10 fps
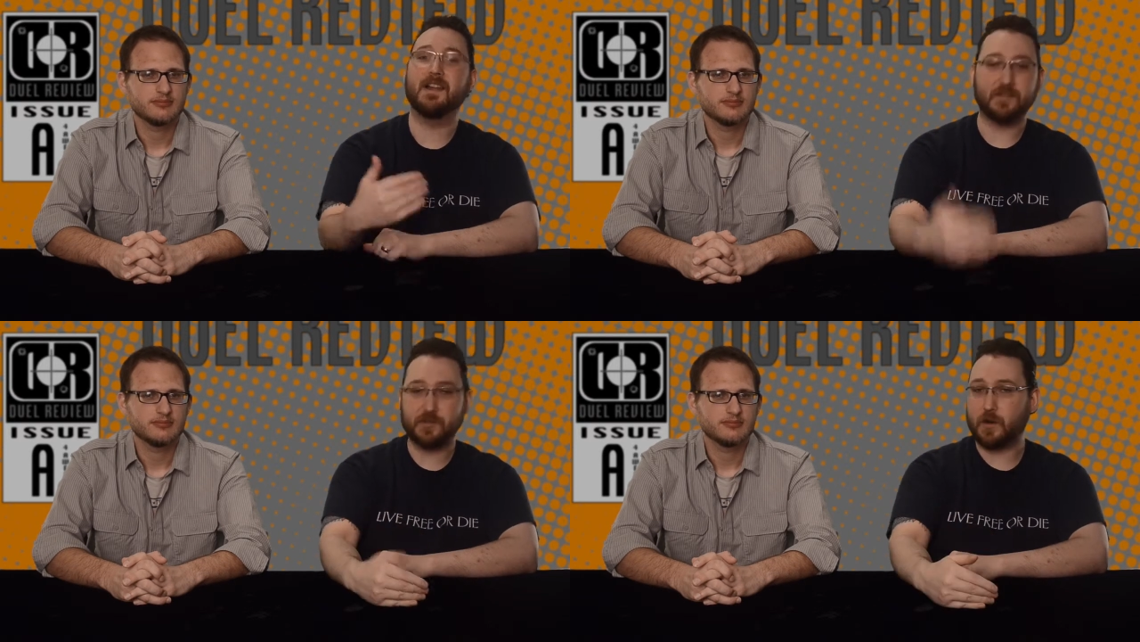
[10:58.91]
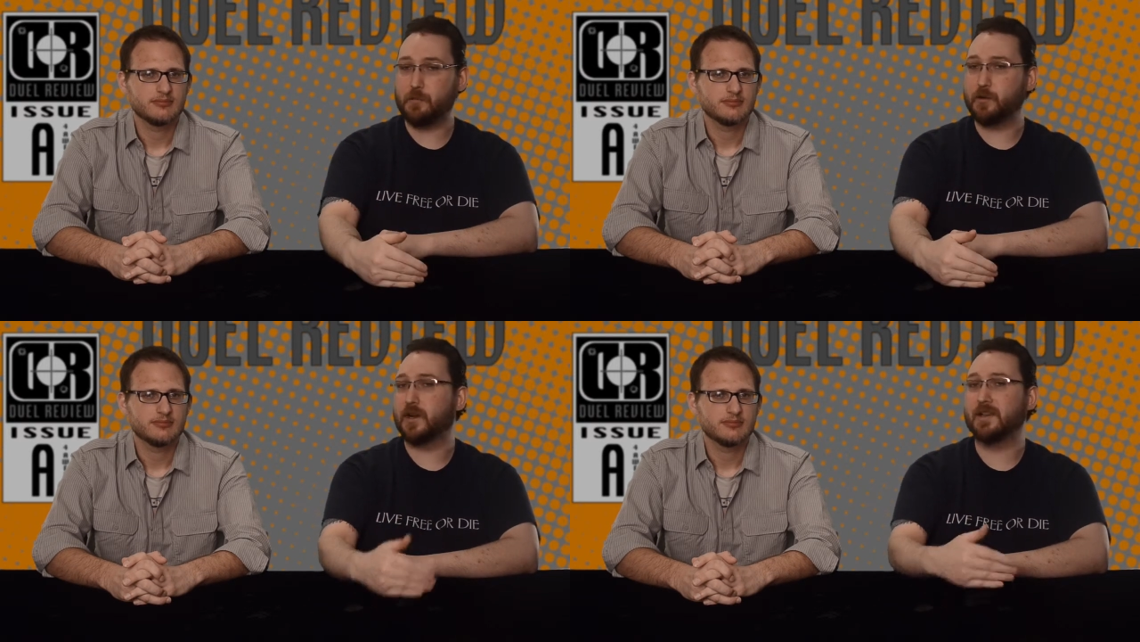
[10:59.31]
Speaker 1: it's such a
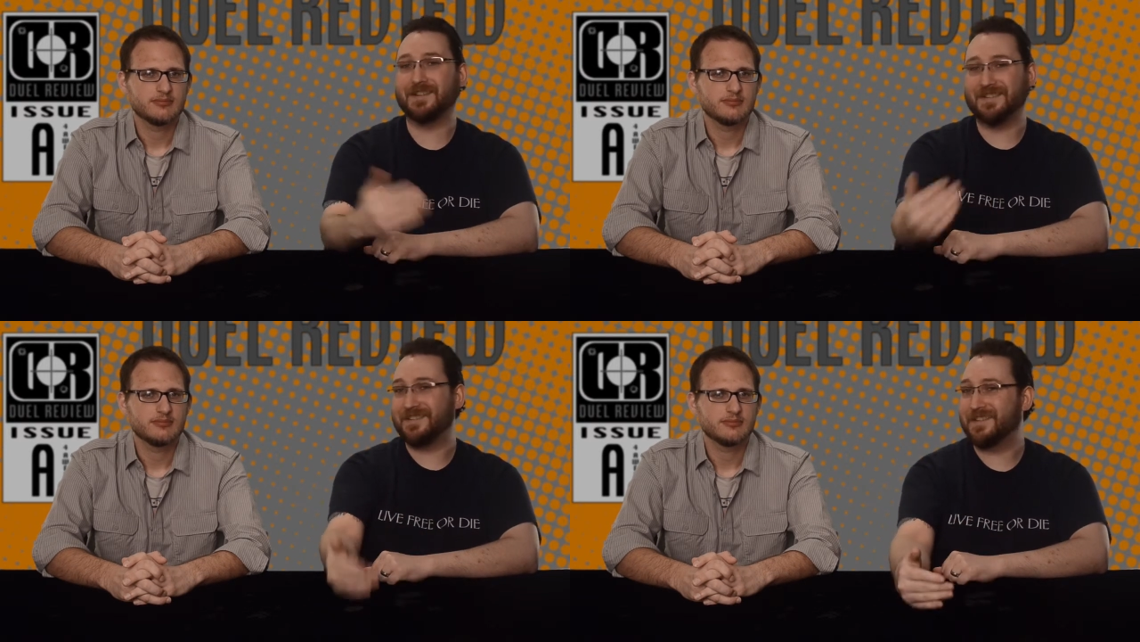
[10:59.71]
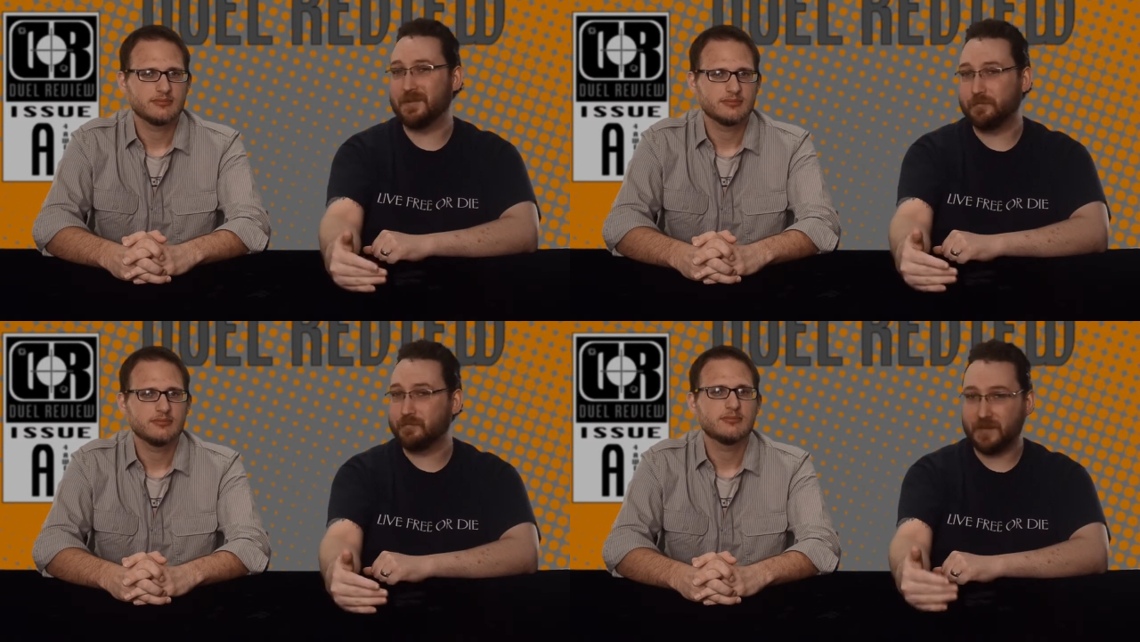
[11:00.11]
great book. I'd like to see
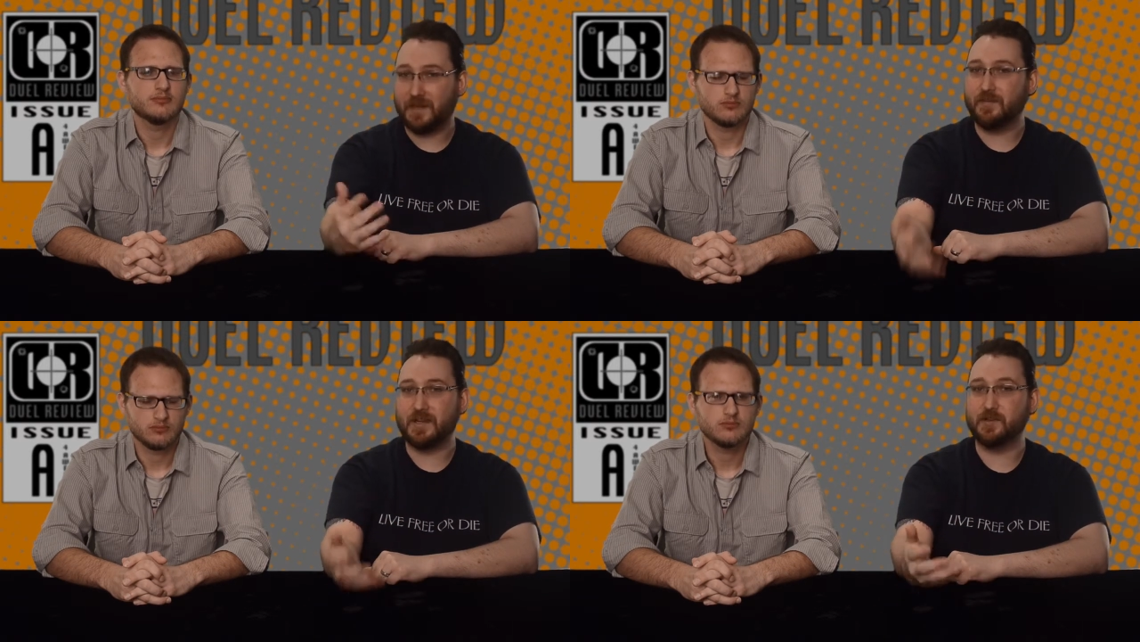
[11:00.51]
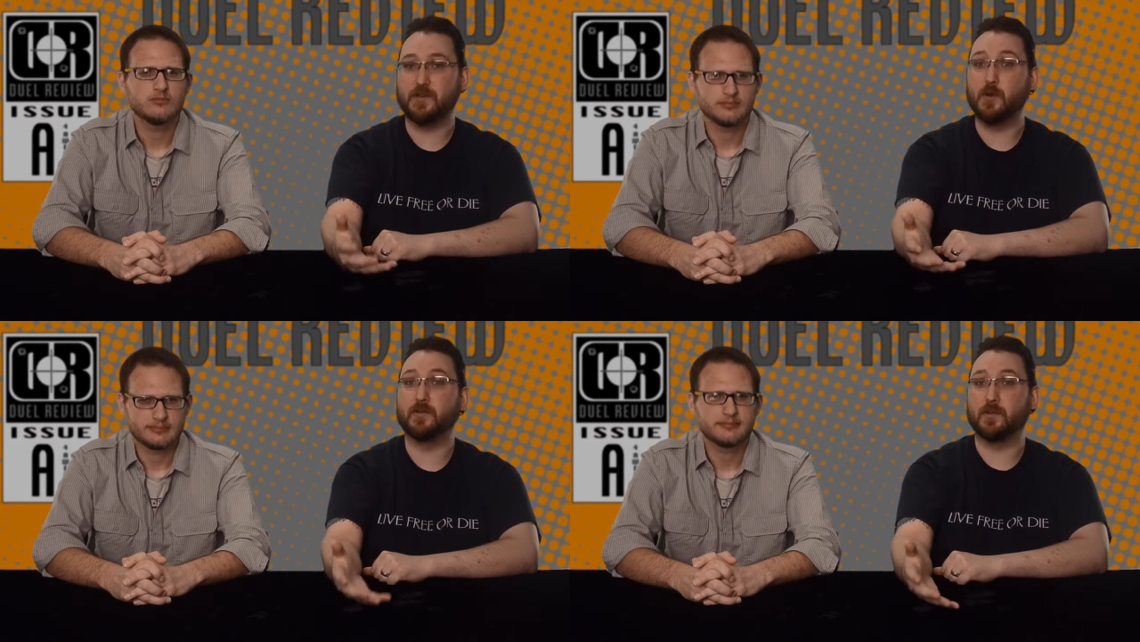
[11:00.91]
them take advantage of
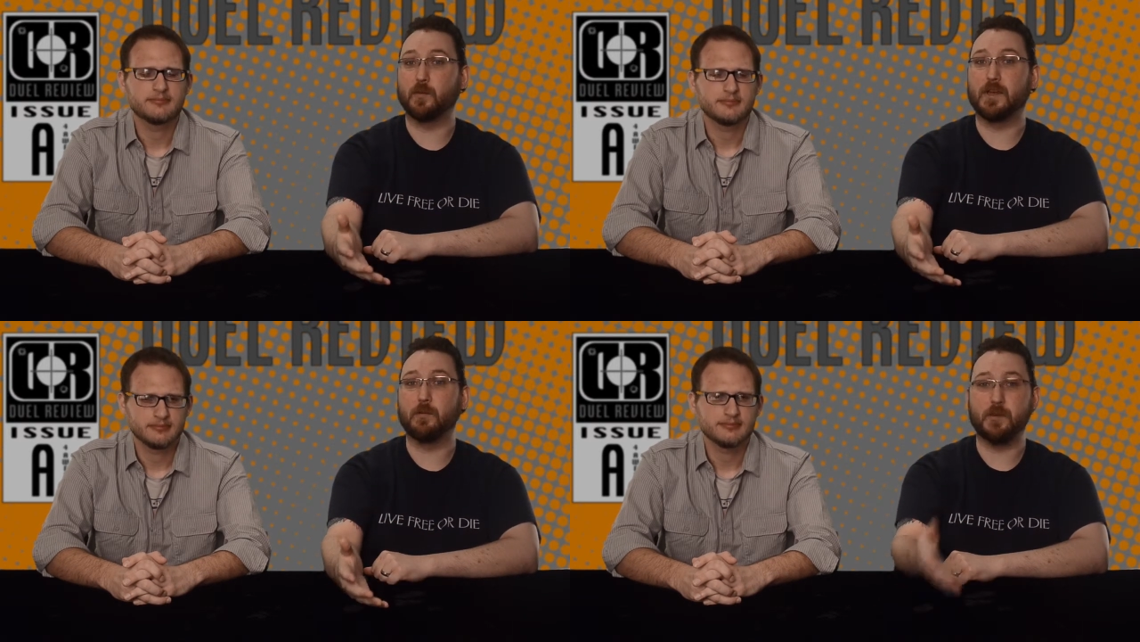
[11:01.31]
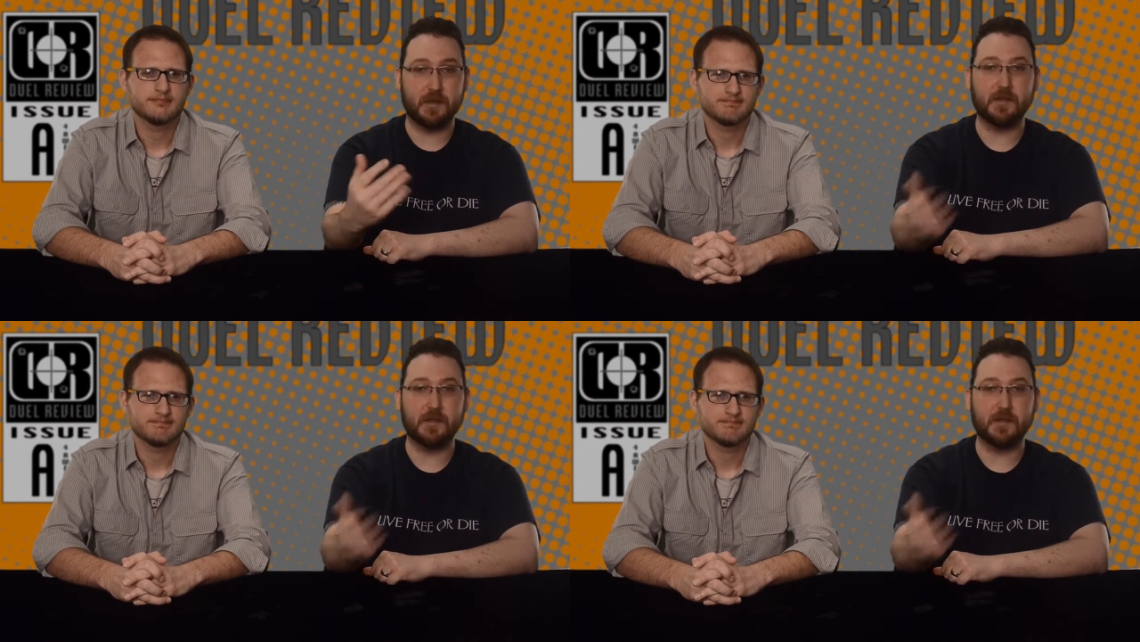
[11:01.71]
those as well. But it